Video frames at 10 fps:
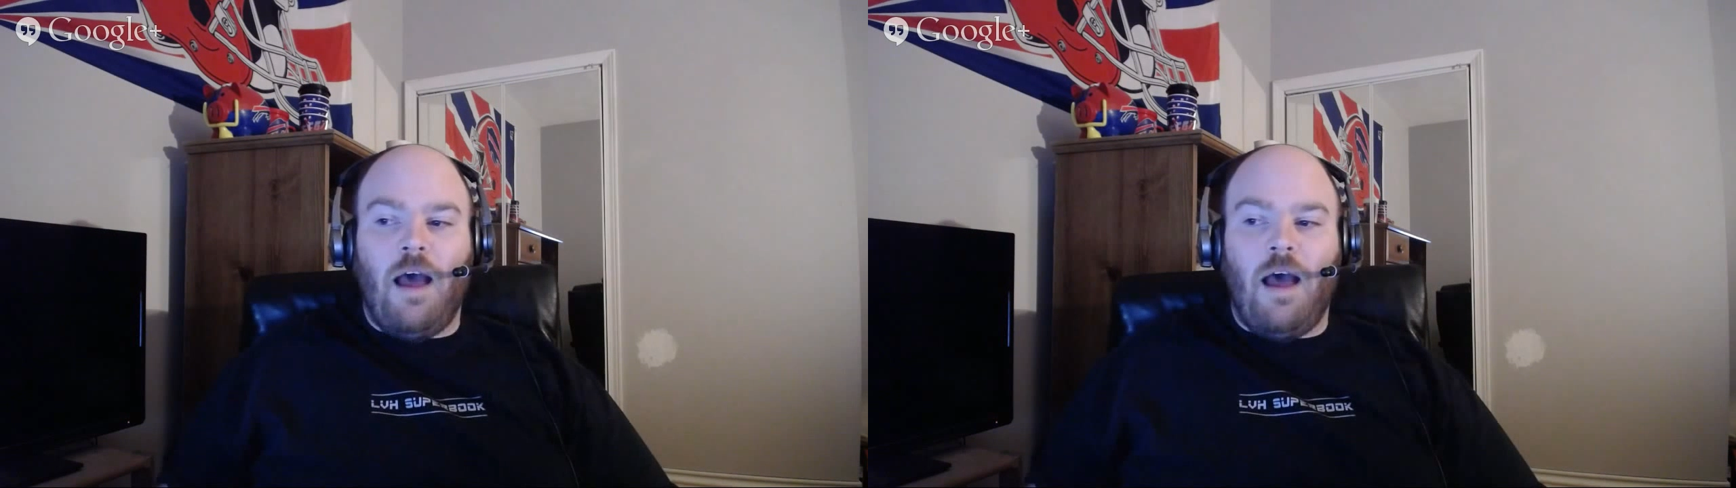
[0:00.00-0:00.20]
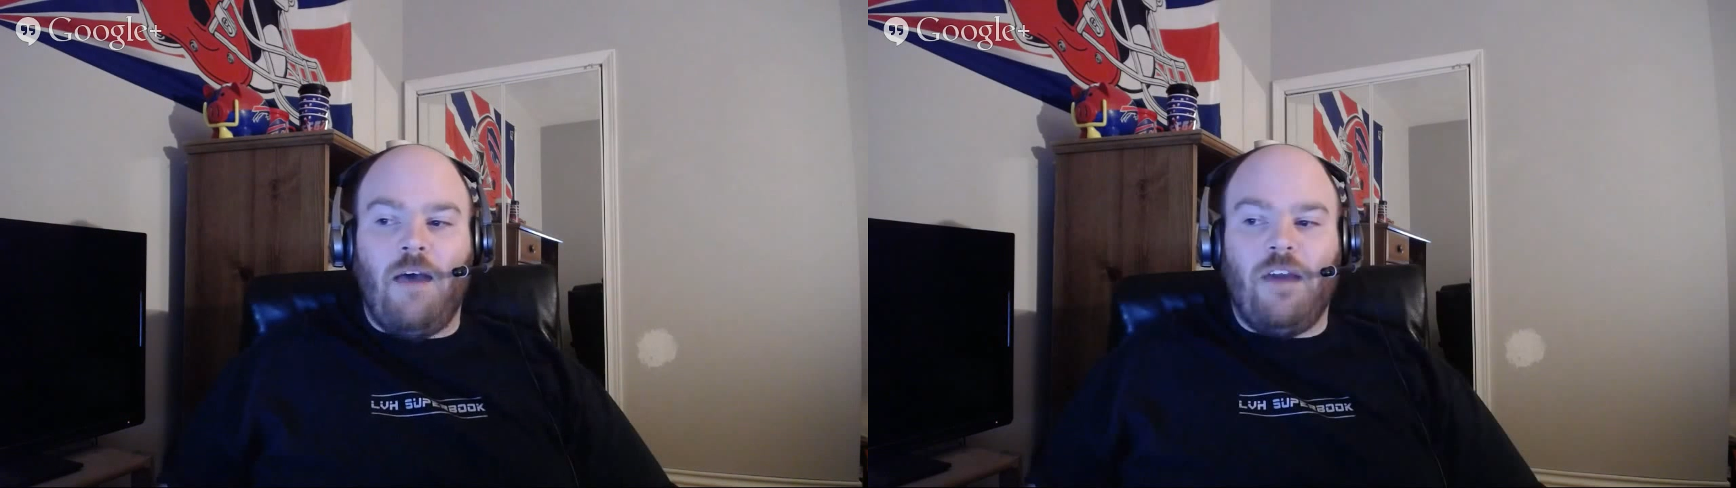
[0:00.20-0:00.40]

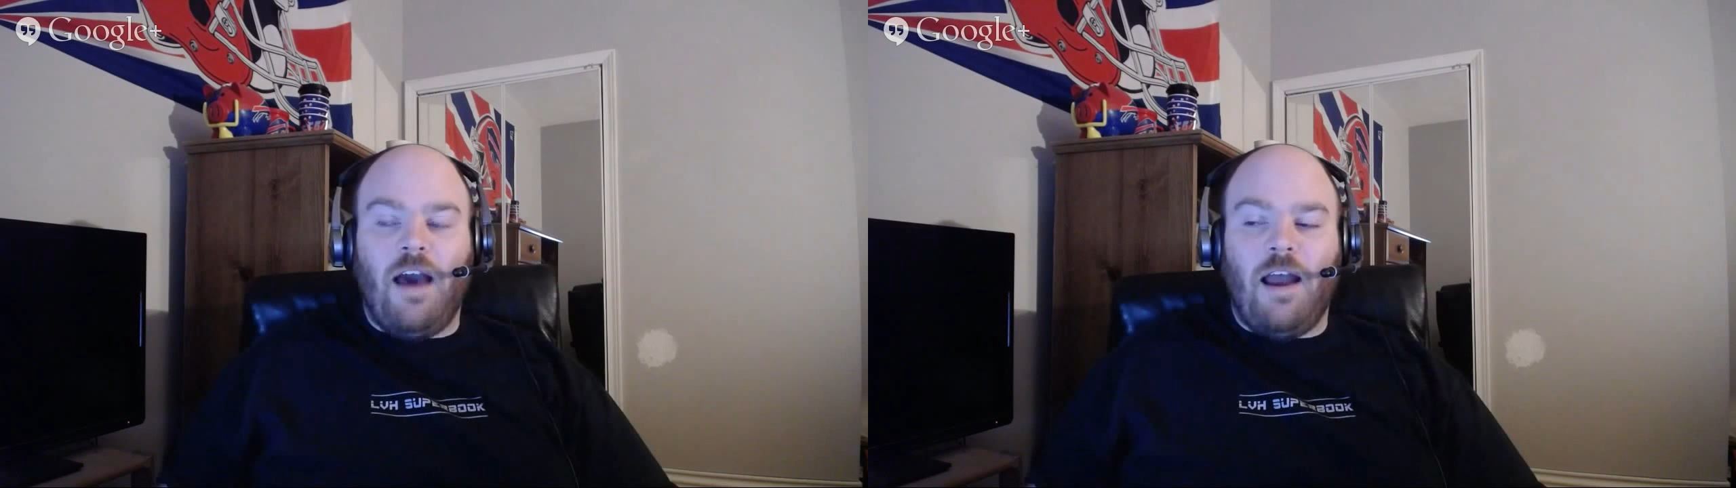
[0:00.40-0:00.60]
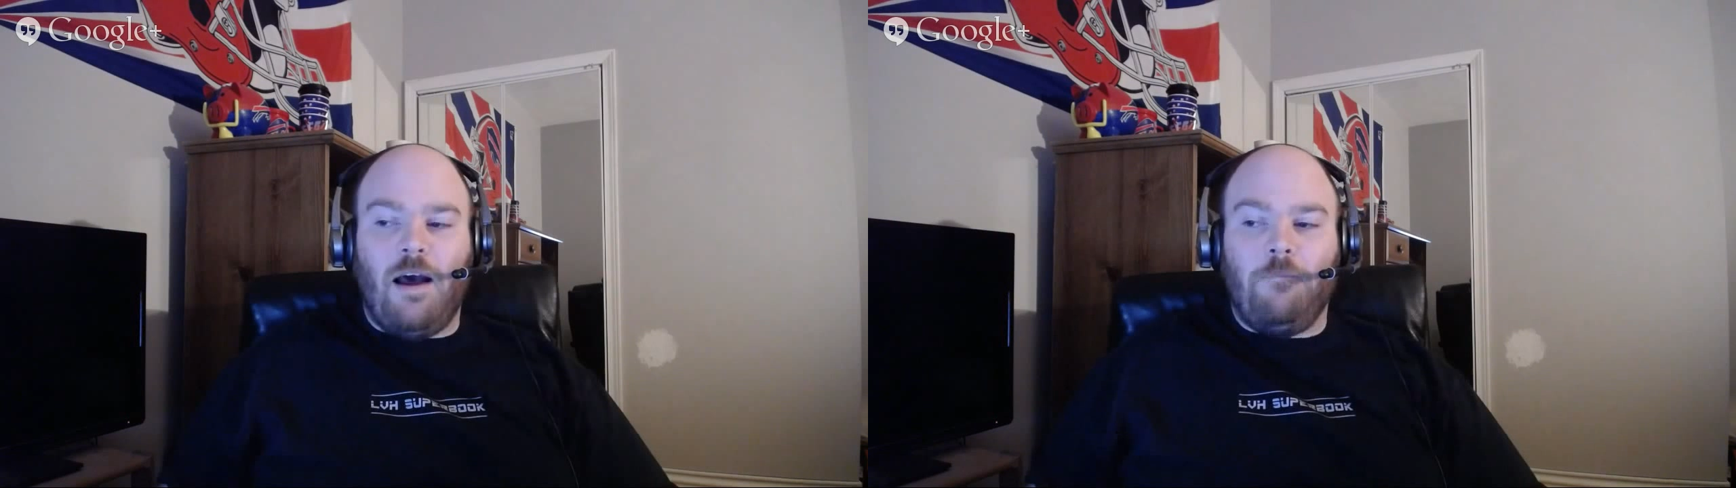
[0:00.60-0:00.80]
I've
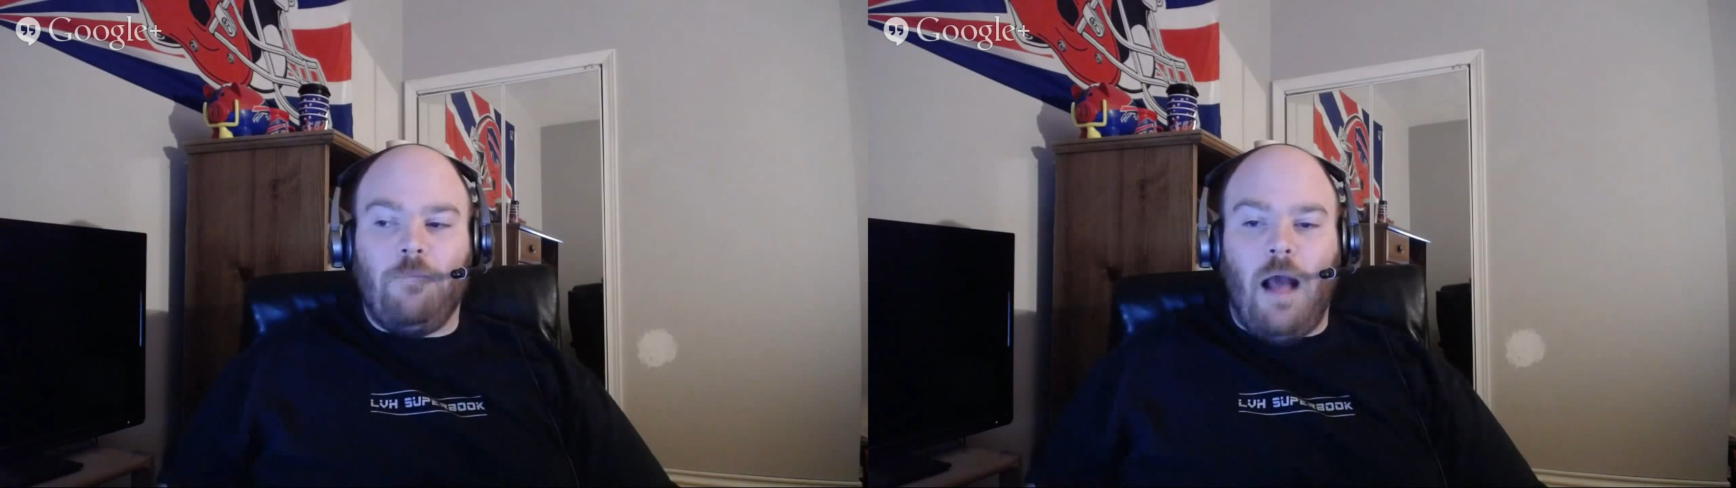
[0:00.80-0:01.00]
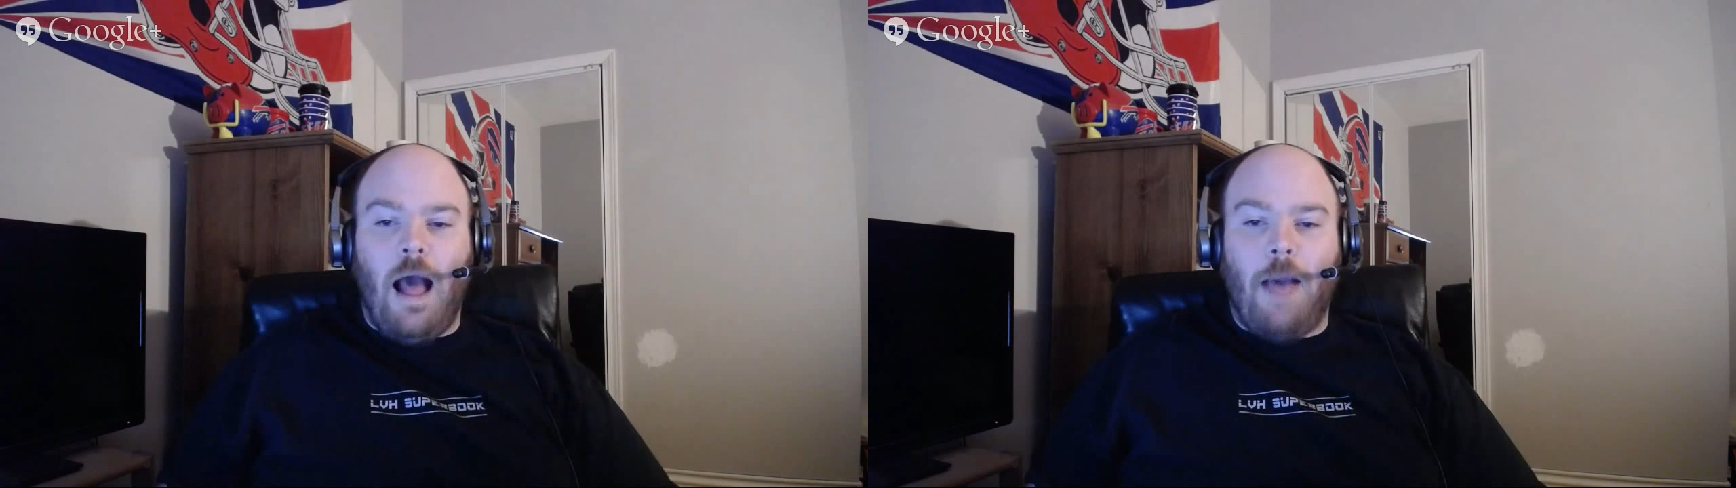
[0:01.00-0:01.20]
got an
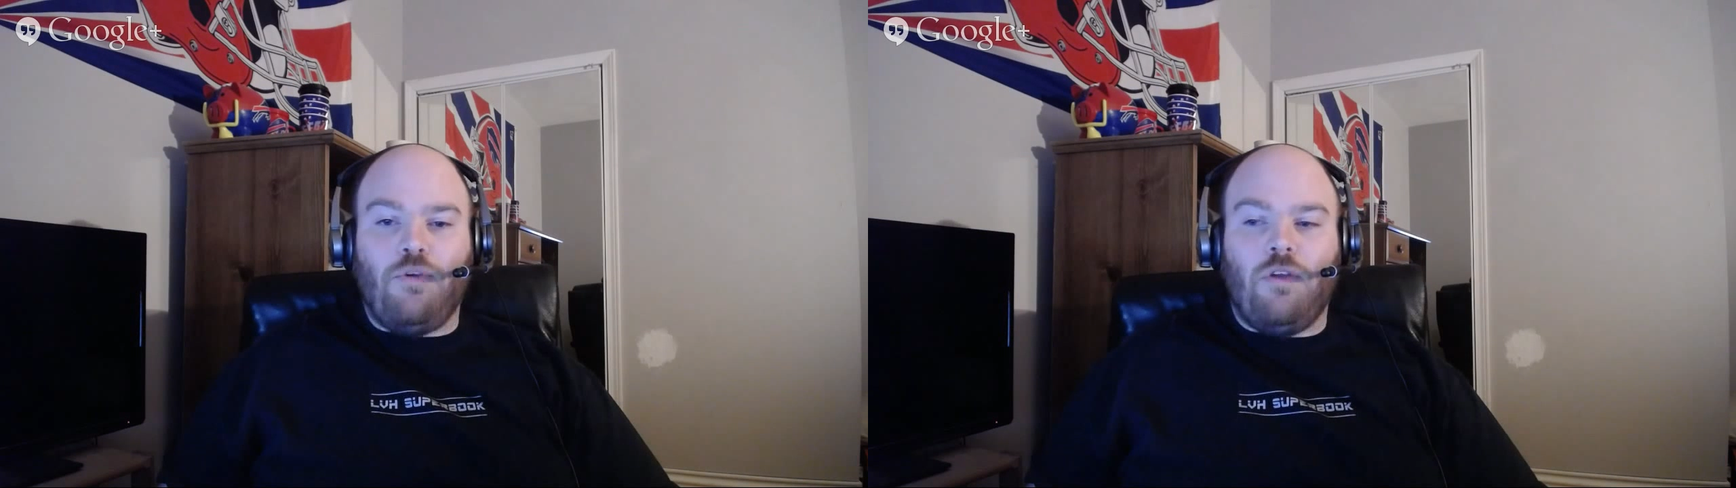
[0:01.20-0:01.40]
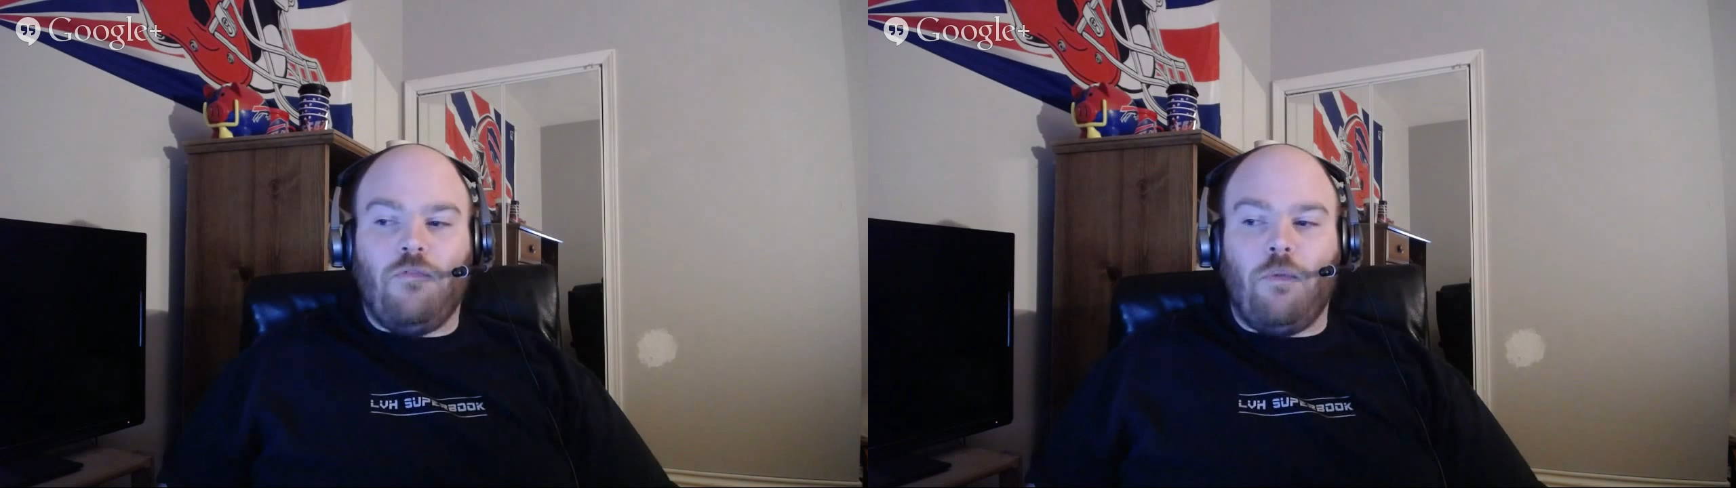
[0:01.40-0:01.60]

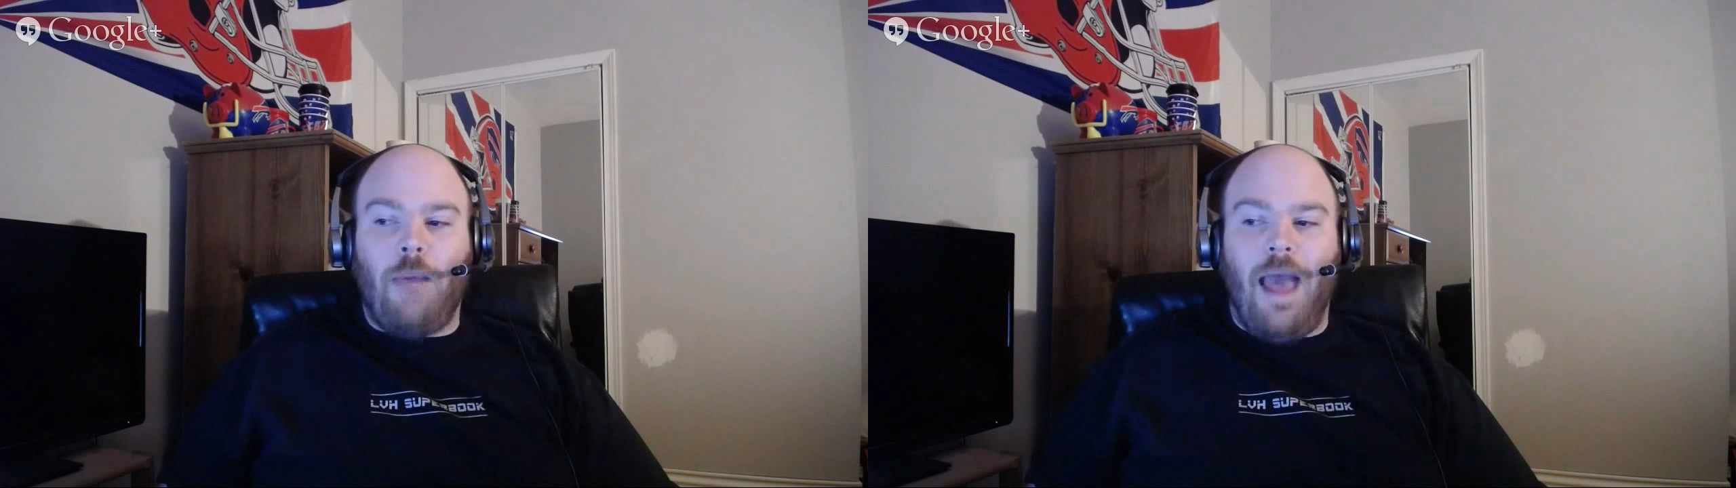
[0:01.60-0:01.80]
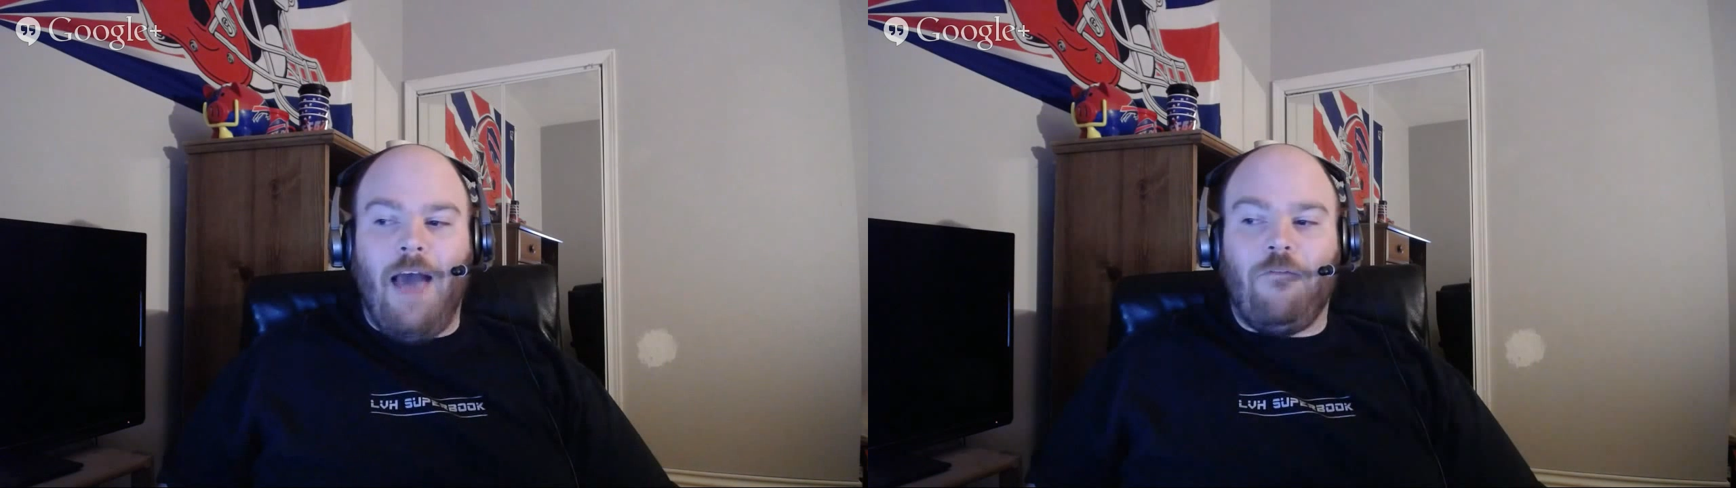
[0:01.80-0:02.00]
option from